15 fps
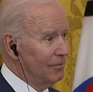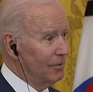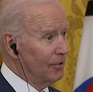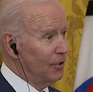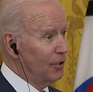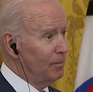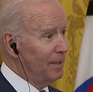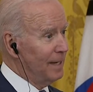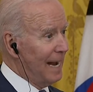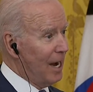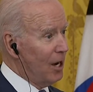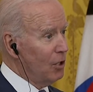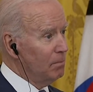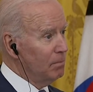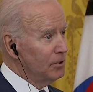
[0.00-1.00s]
whether to be
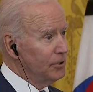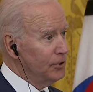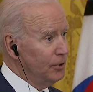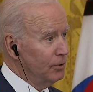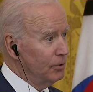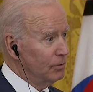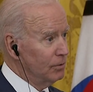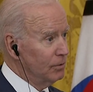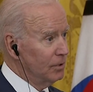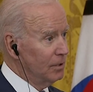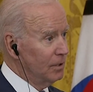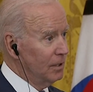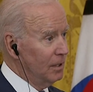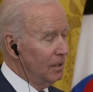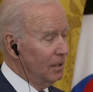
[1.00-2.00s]
Arab or Jew,
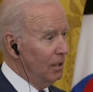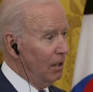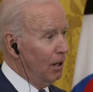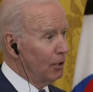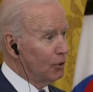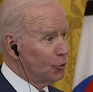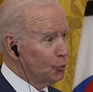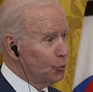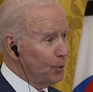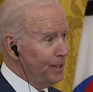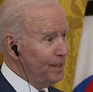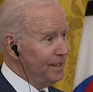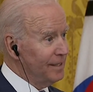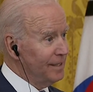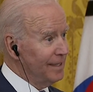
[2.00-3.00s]
are
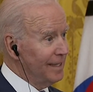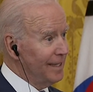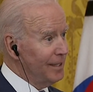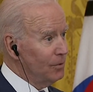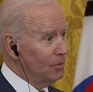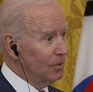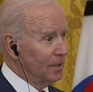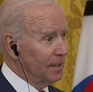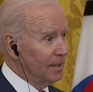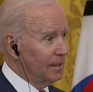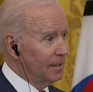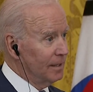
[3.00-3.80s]
treated equally,